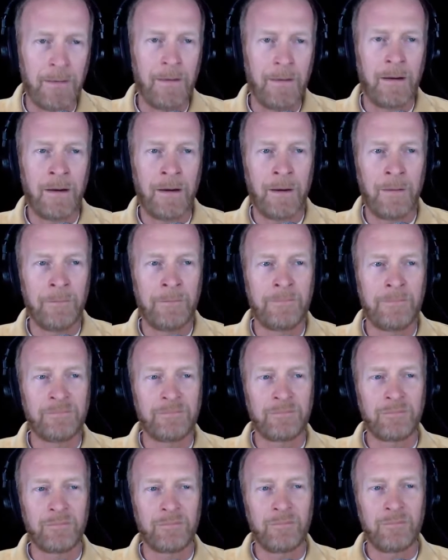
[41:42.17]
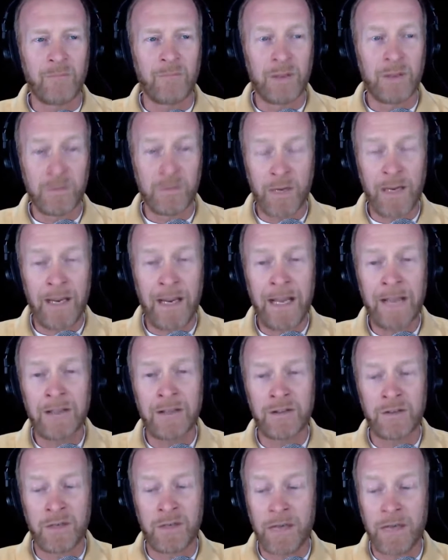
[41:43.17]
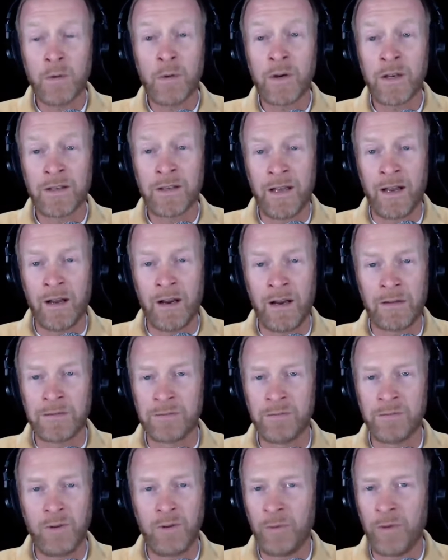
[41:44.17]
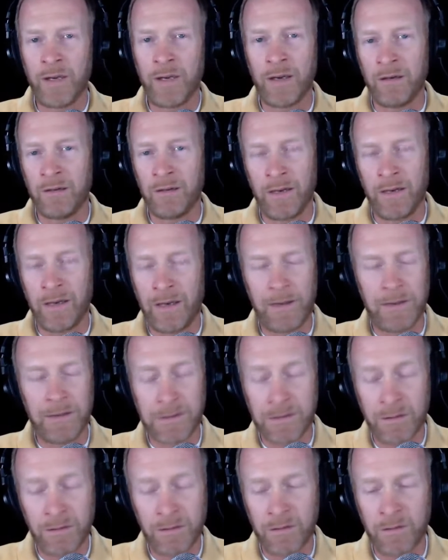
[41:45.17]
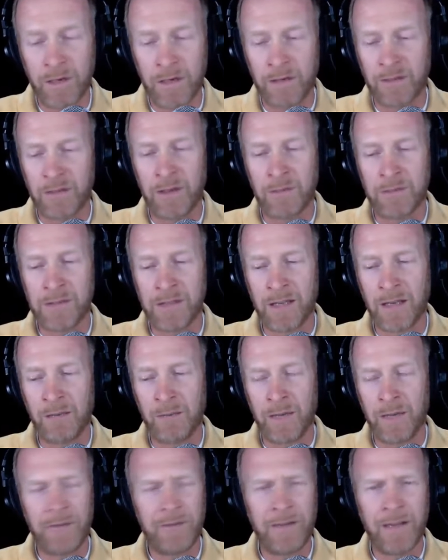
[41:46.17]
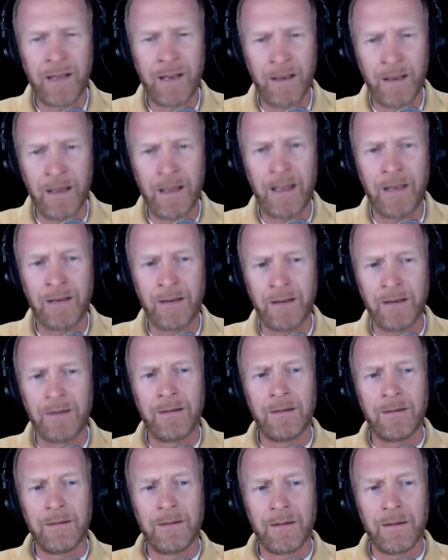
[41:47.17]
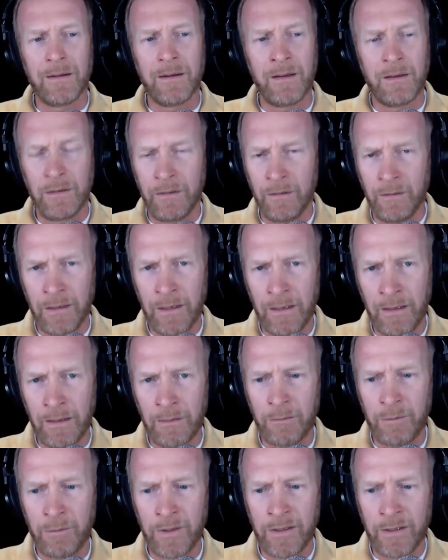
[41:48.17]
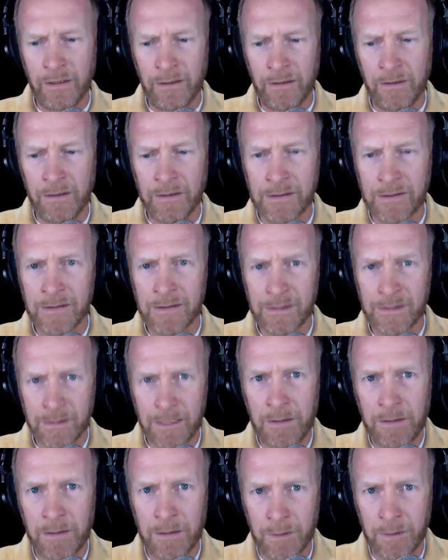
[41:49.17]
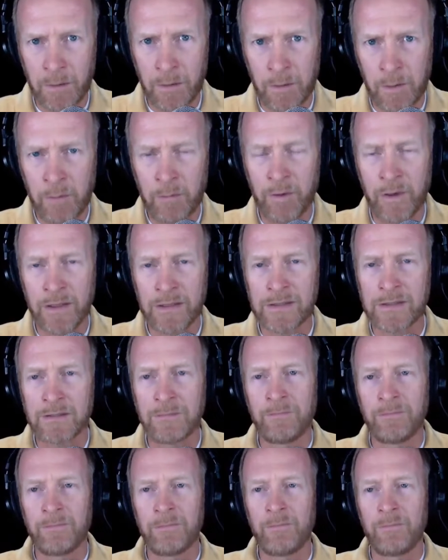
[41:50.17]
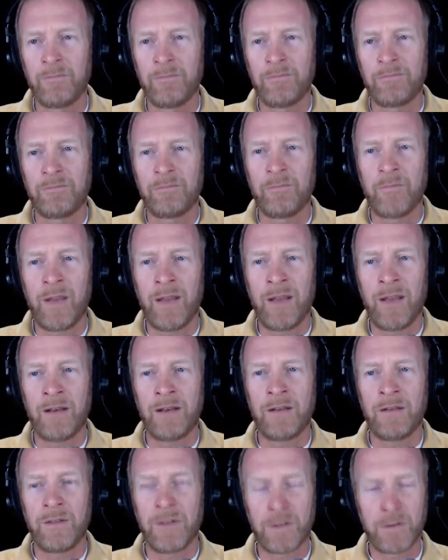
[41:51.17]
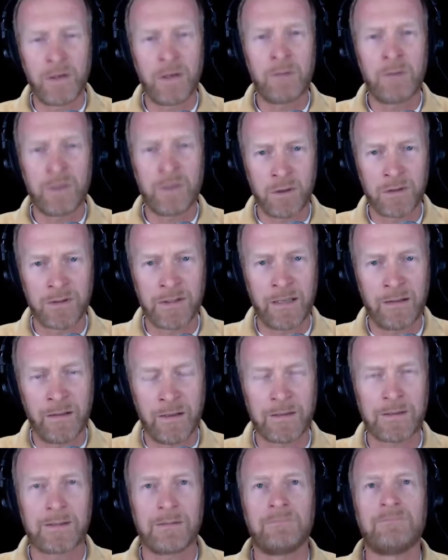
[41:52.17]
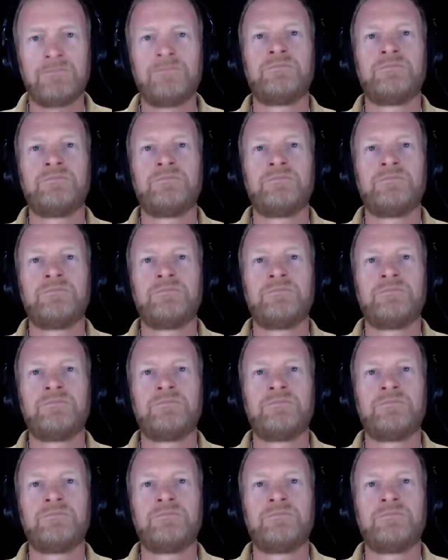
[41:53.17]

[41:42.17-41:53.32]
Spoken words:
Because when I had the dream, I wrote it down. I was real big on, I still do write dreams down, but I haven't had a lot here lately. But came to my remembrance. And the dream goes like this.